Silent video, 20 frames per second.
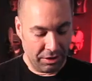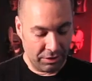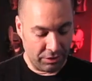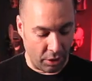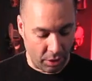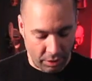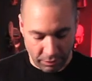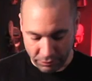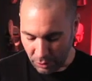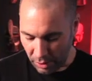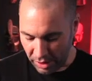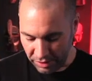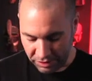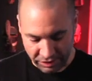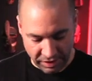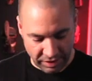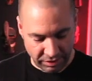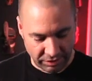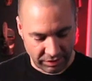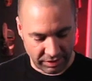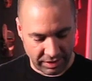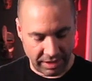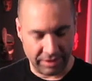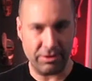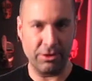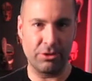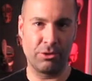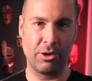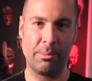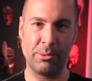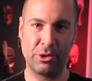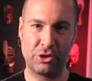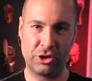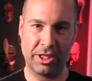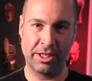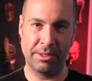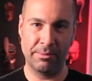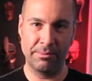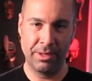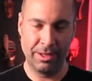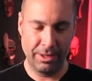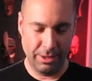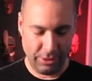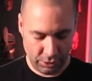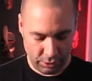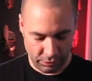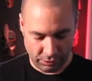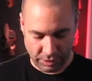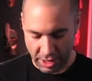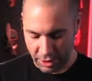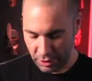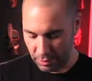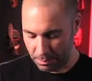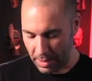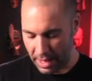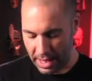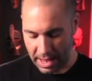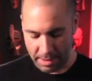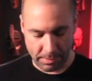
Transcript: So of course, since it's a drum machine, you've got your pad